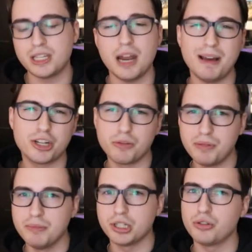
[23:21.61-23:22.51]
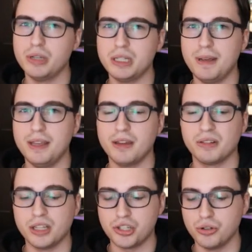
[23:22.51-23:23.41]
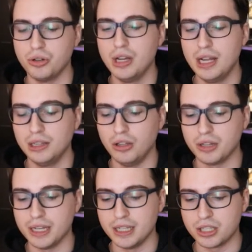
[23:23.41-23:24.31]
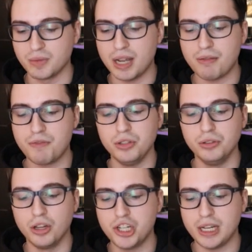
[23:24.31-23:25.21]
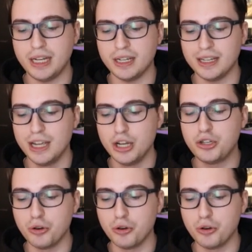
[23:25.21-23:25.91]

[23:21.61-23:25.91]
The sidebar should pretty much always be there unless you're logging in. So we have a few logic here.